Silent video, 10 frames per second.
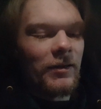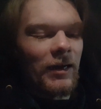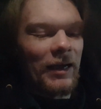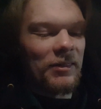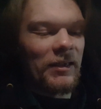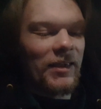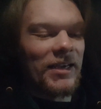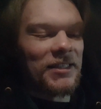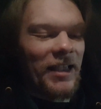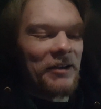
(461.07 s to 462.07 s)
I think
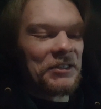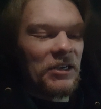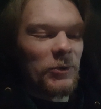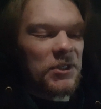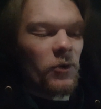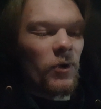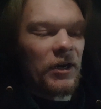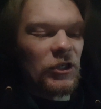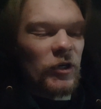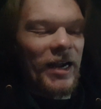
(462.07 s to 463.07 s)
Keselowski was the
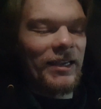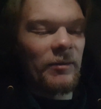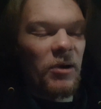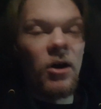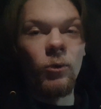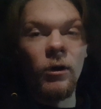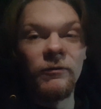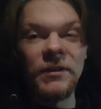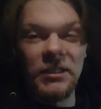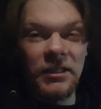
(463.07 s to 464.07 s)
one dragging Paul
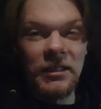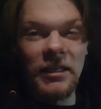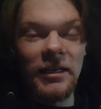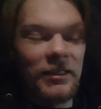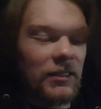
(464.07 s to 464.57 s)
Wolfe to success.